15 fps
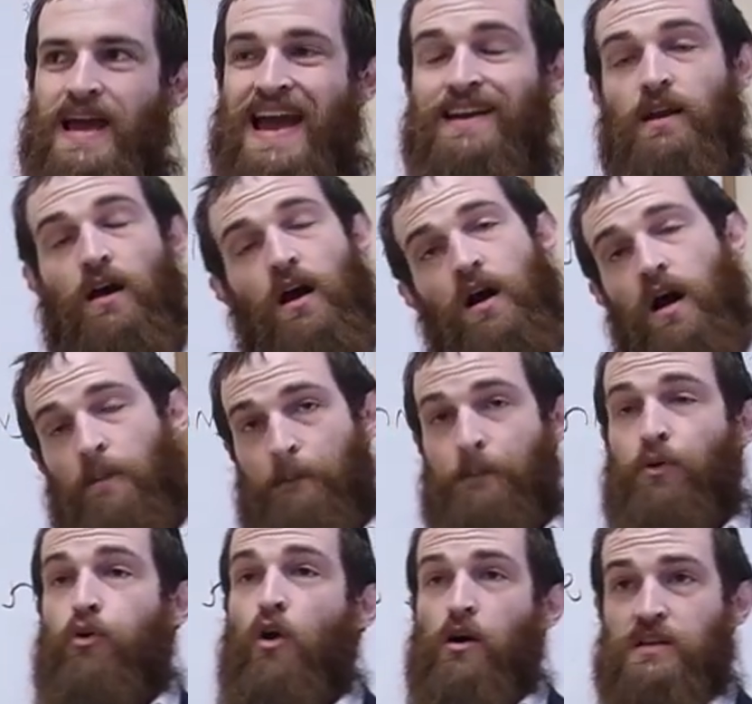And
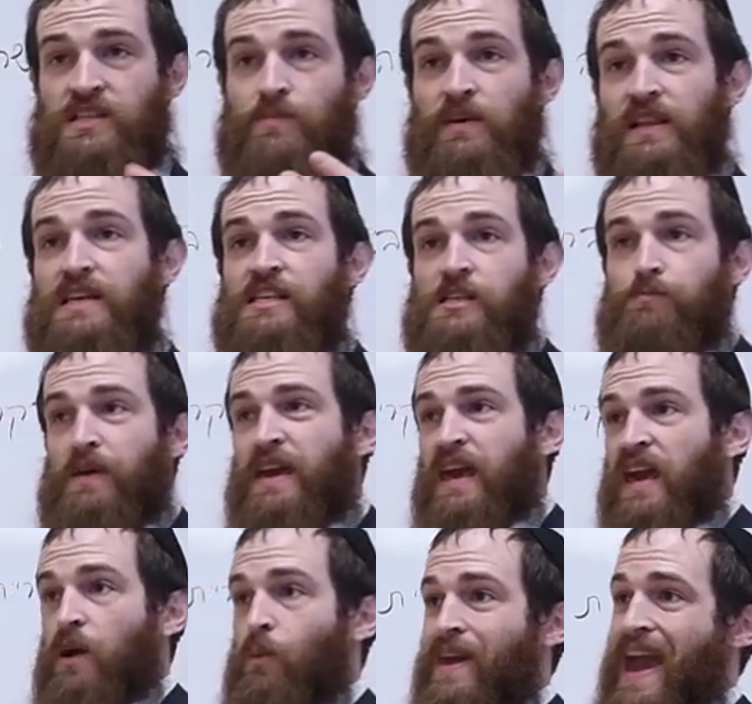approximately
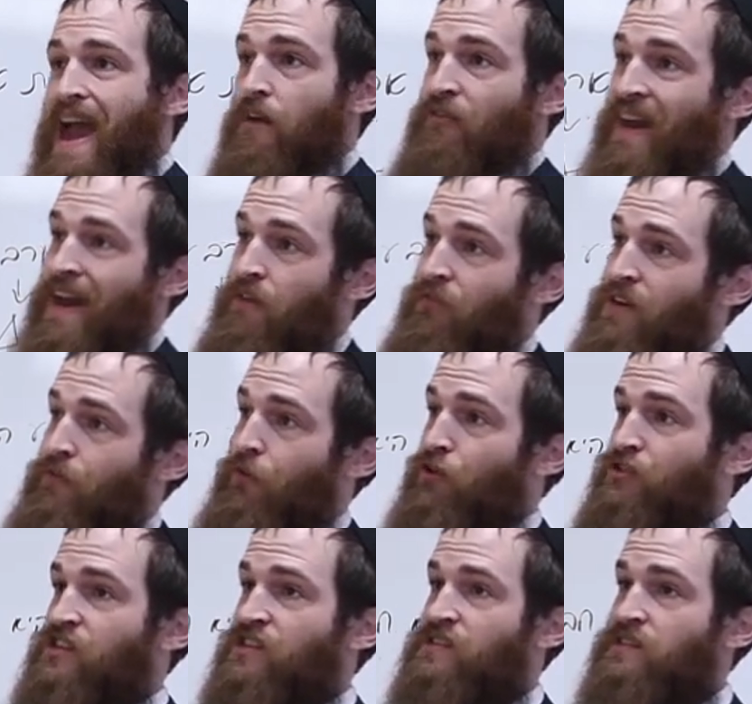speaking, we have heavy
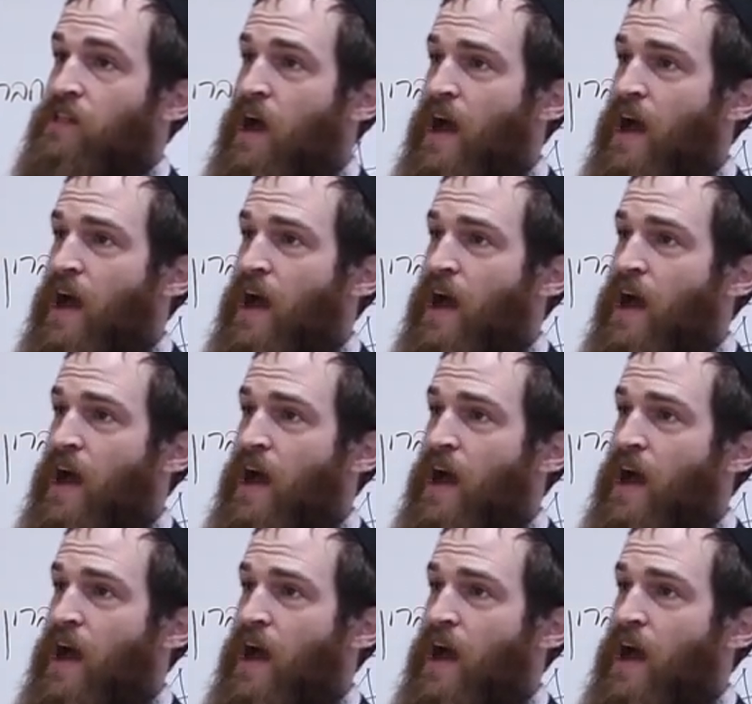versus